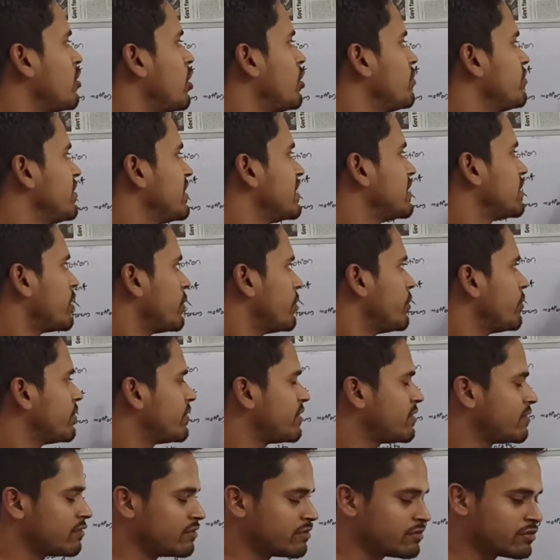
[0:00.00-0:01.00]
the object
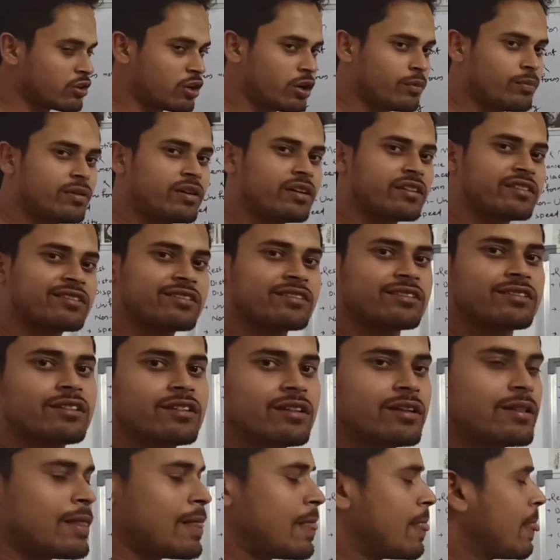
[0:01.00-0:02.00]
covers
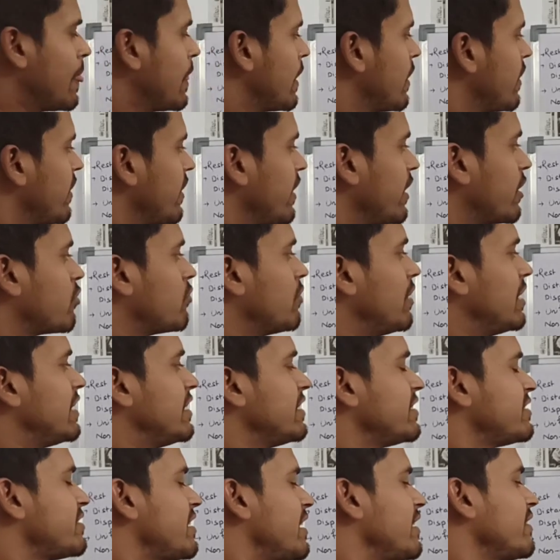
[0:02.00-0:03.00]
equal
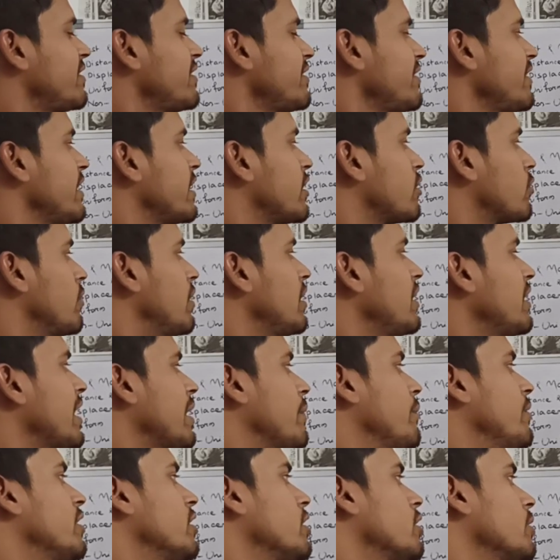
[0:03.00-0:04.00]
distances in equal
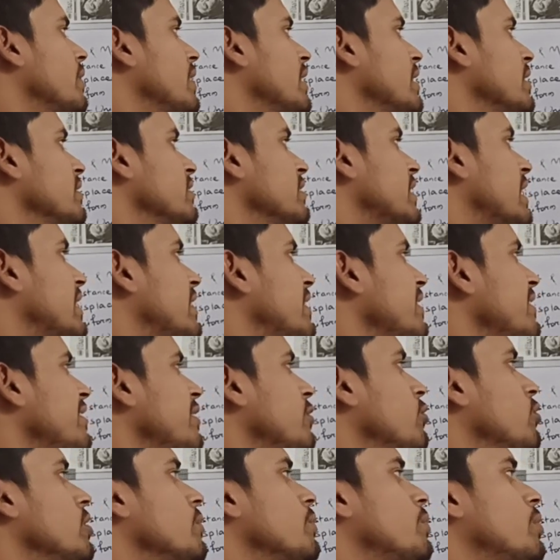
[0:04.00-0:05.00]
time interval, that is
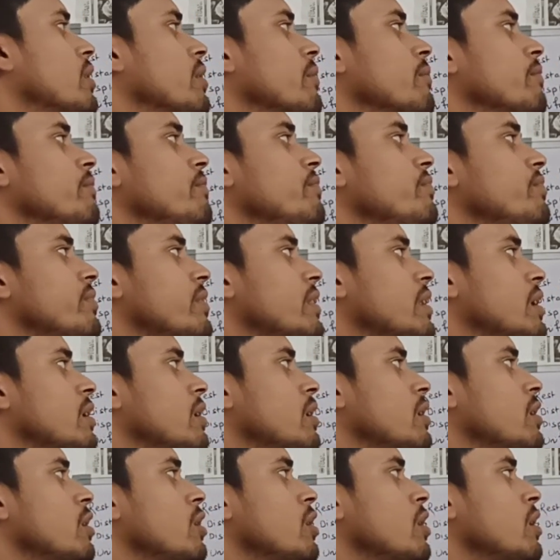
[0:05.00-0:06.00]
uniform.
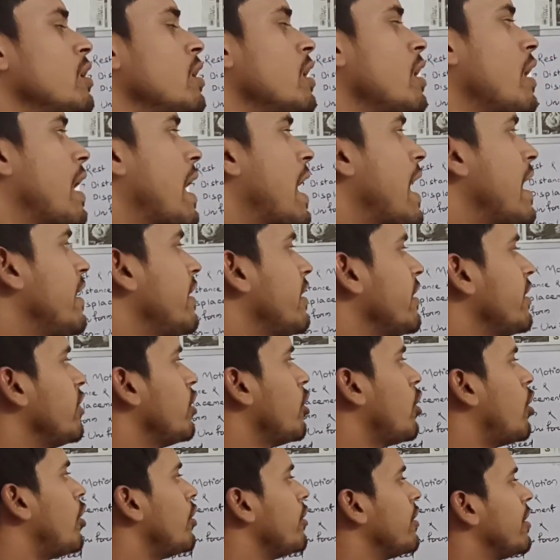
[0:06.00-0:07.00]
And
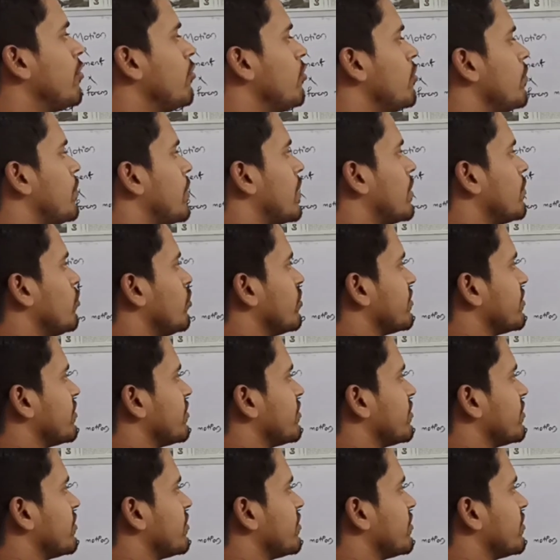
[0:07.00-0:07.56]
non-uniform